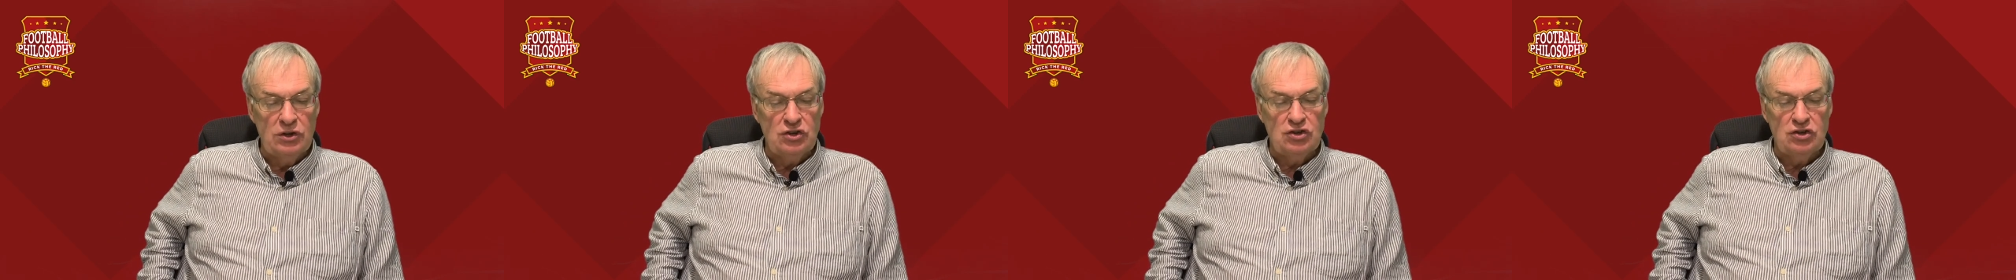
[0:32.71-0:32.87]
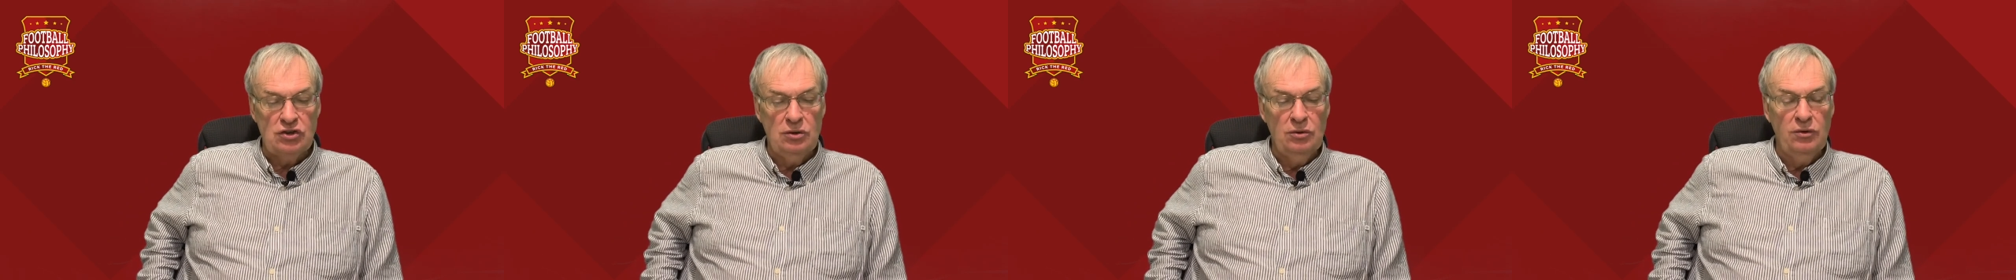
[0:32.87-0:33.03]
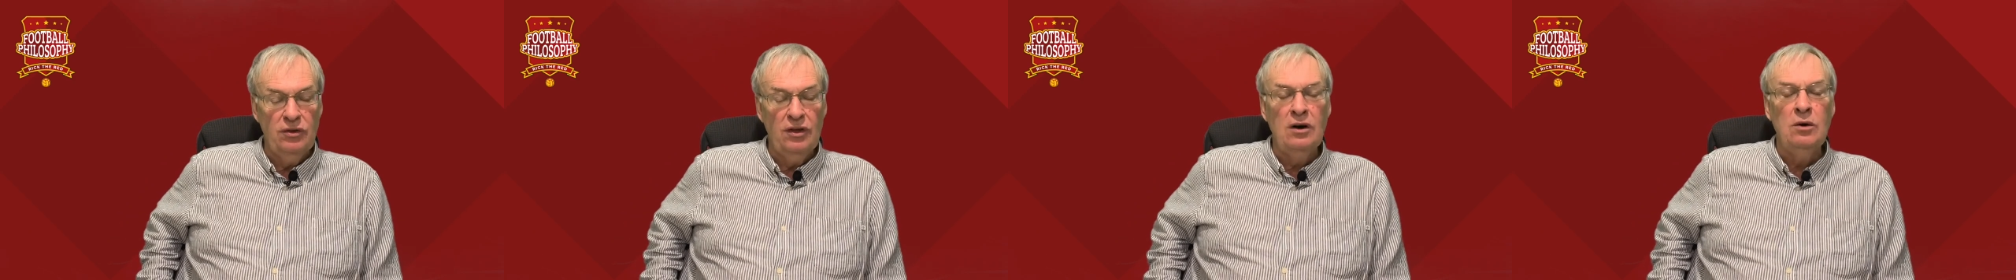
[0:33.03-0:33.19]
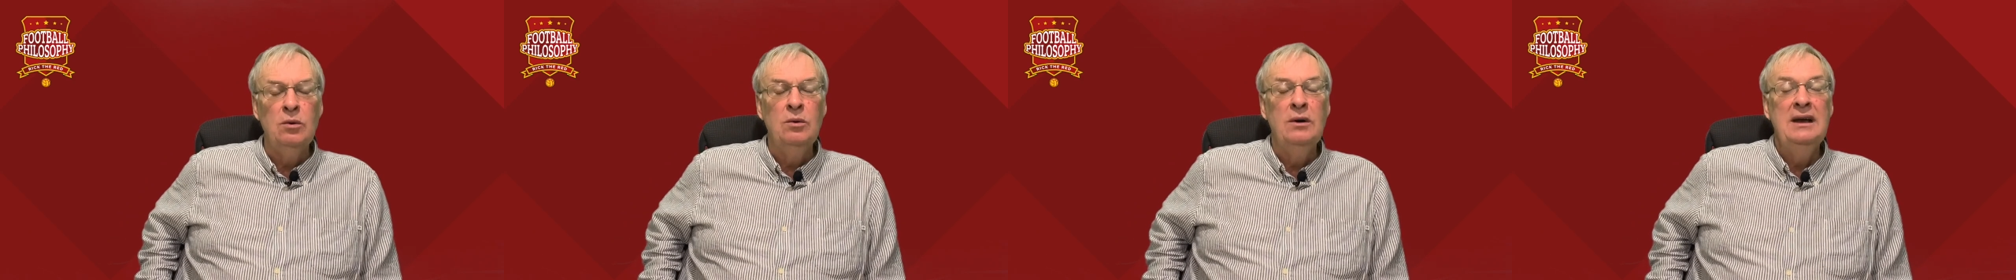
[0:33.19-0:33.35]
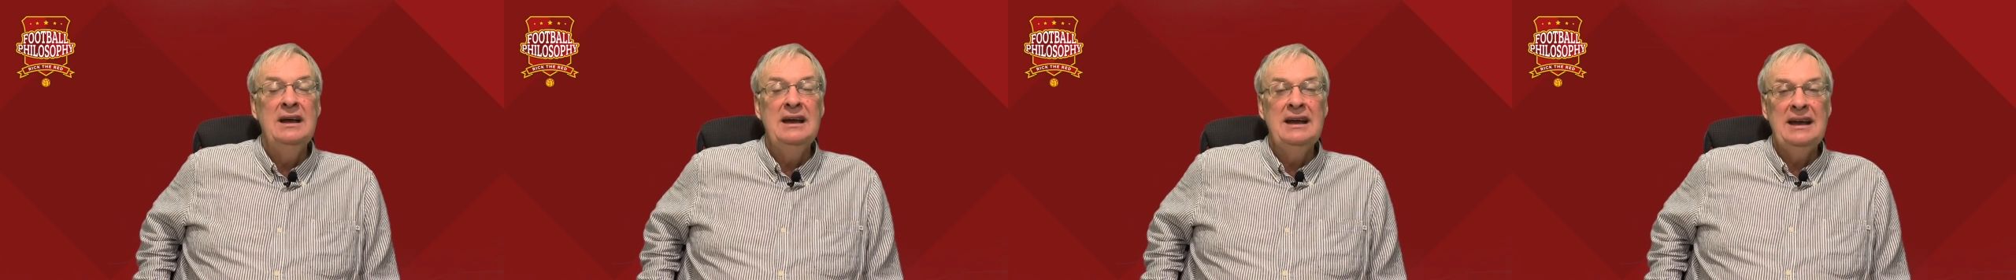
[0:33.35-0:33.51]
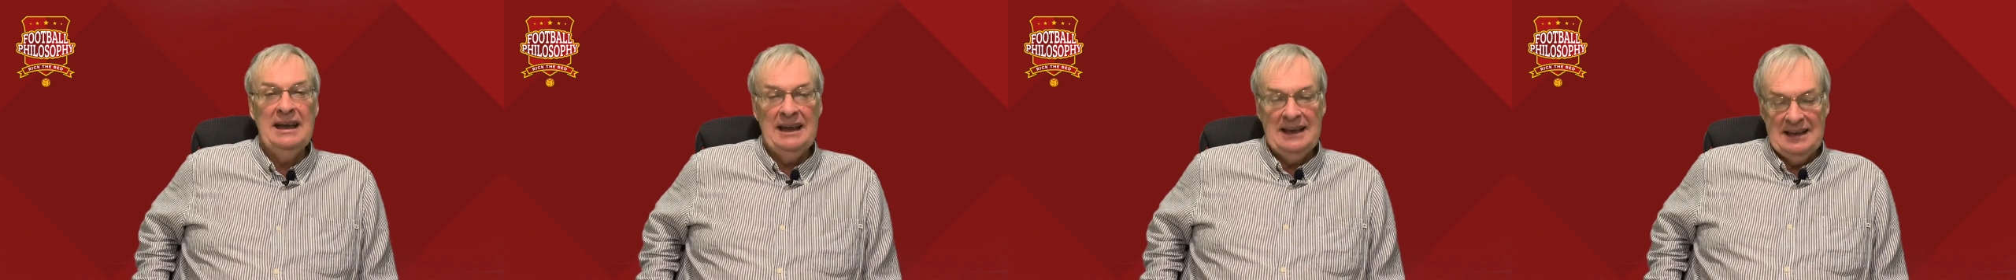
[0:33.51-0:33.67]
to though,
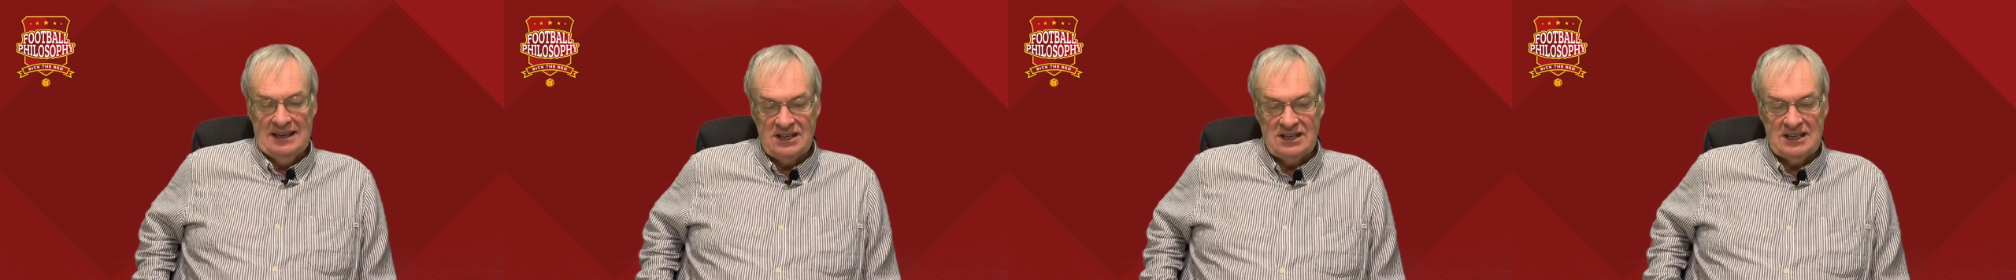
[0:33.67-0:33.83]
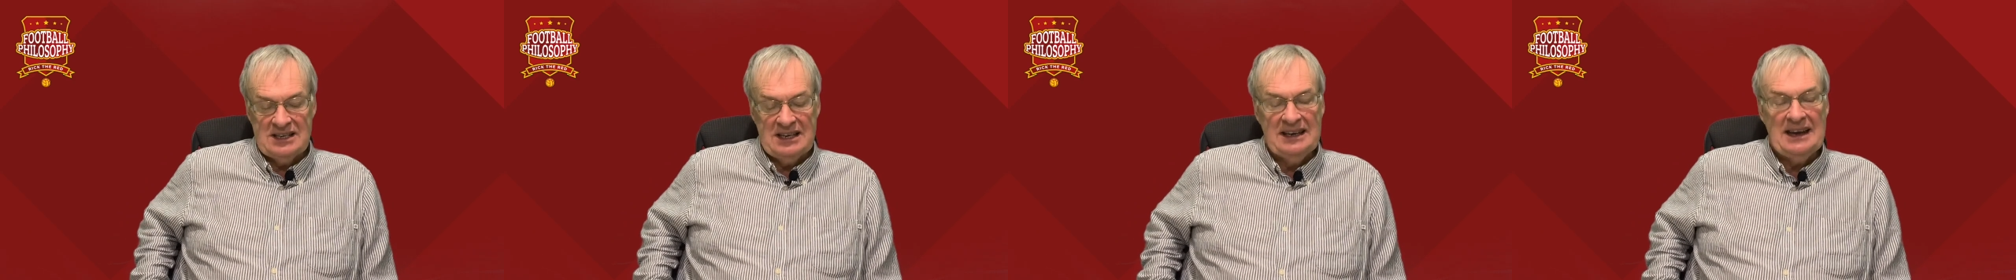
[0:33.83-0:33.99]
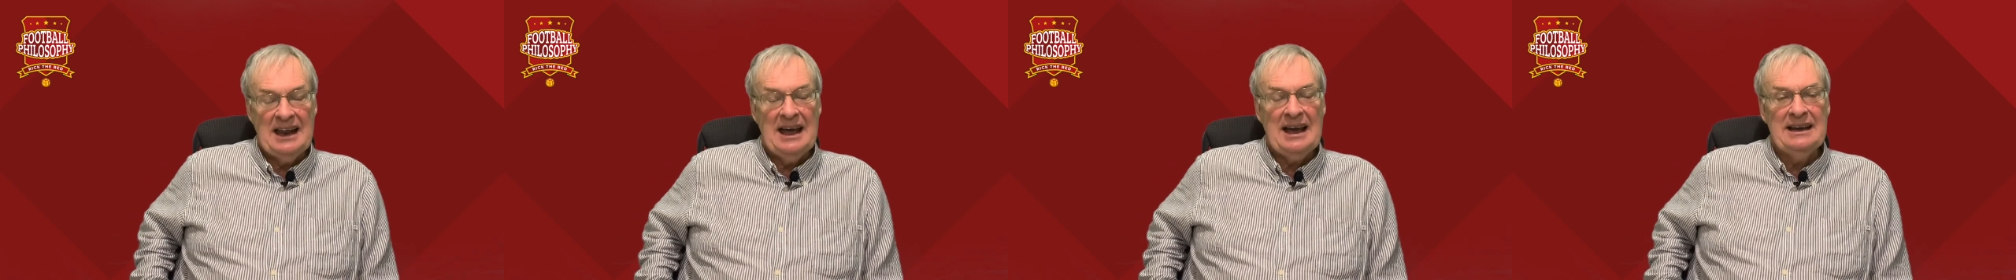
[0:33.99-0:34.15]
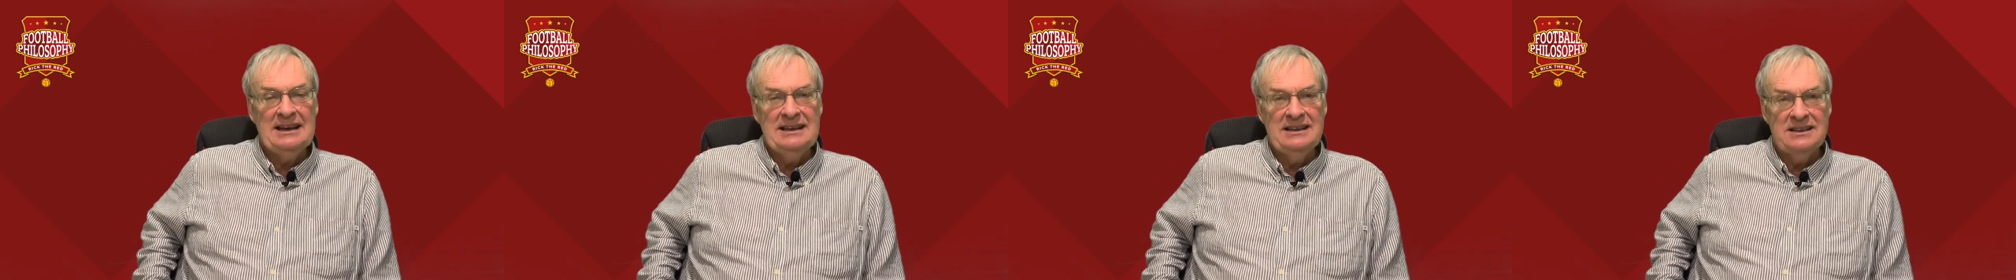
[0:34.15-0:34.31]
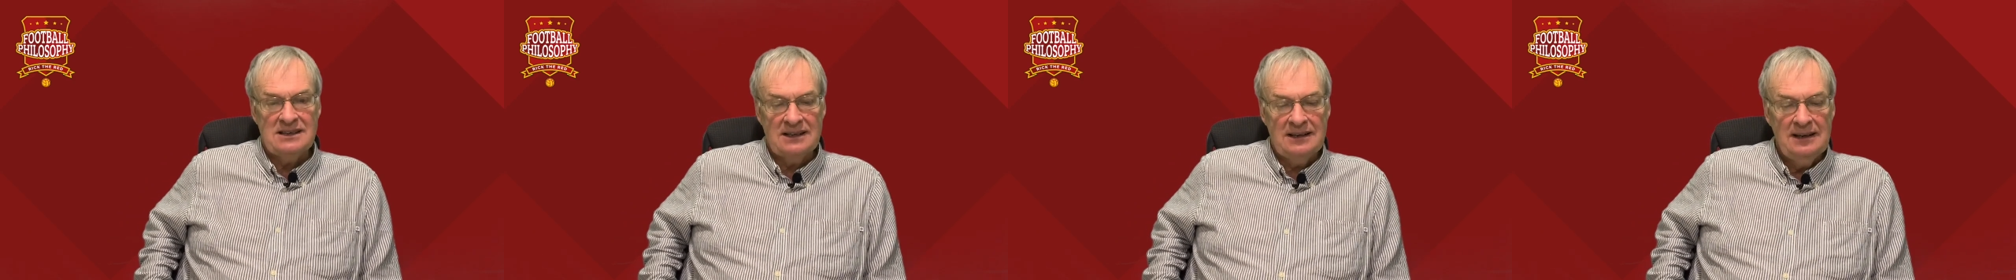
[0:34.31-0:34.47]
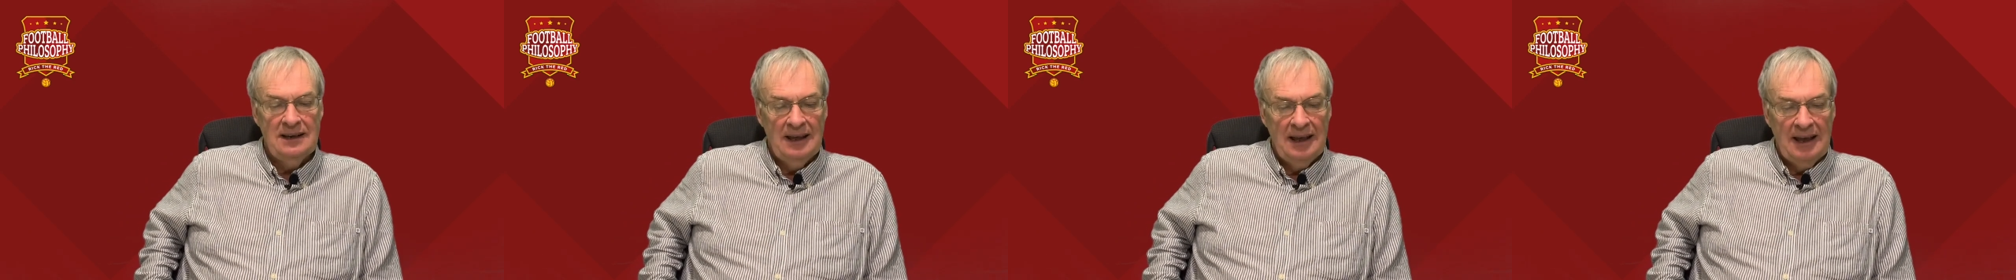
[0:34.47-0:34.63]
it's tonight.